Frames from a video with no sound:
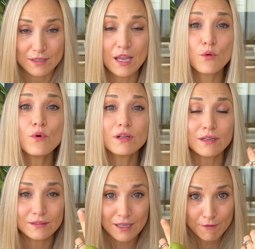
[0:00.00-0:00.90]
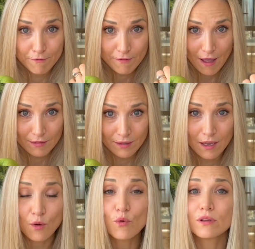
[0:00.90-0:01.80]
It will contain fat, it
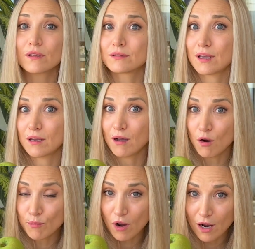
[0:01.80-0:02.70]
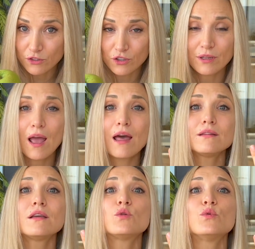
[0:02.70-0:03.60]
will contain carbohydrate, and
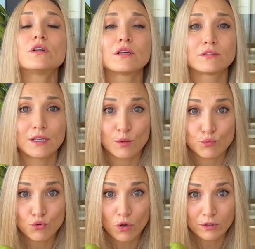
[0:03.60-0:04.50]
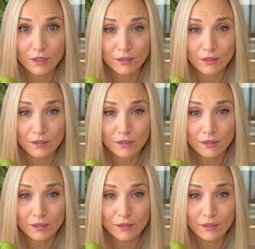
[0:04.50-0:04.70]
it will contain protein.